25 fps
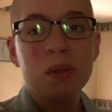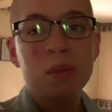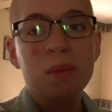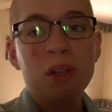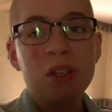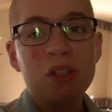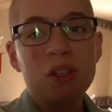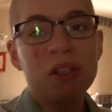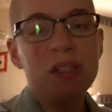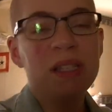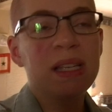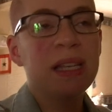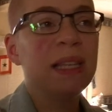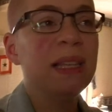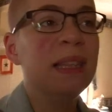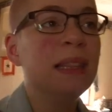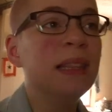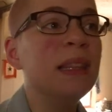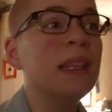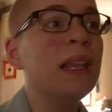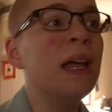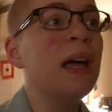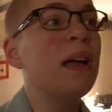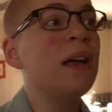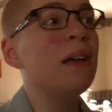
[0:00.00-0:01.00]
much as I
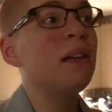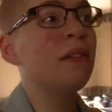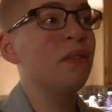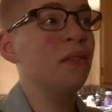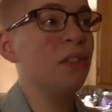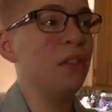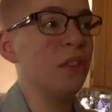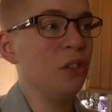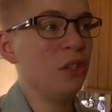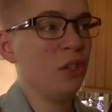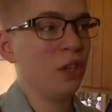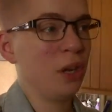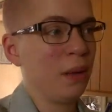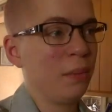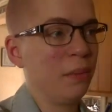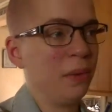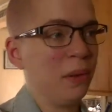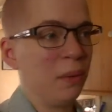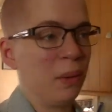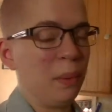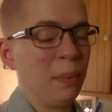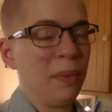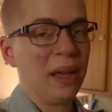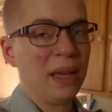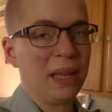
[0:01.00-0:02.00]
loved the job that
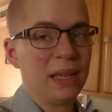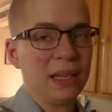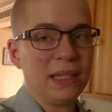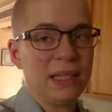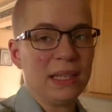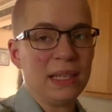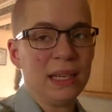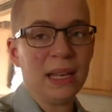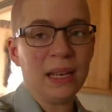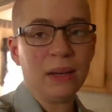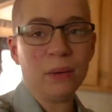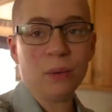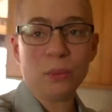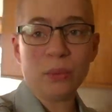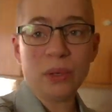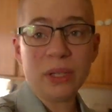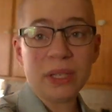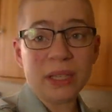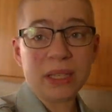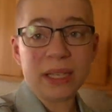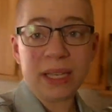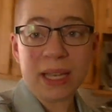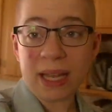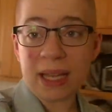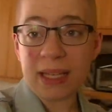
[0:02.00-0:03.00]
Rebecca did, and
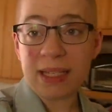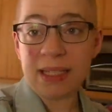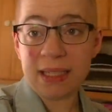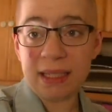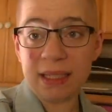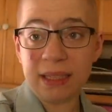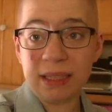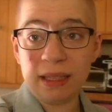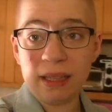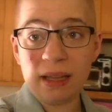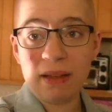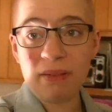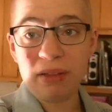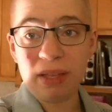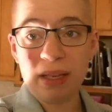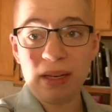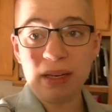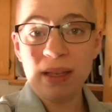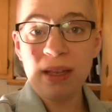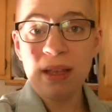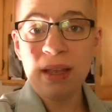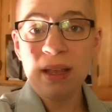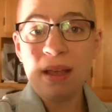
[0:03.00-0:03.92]
really I did love it,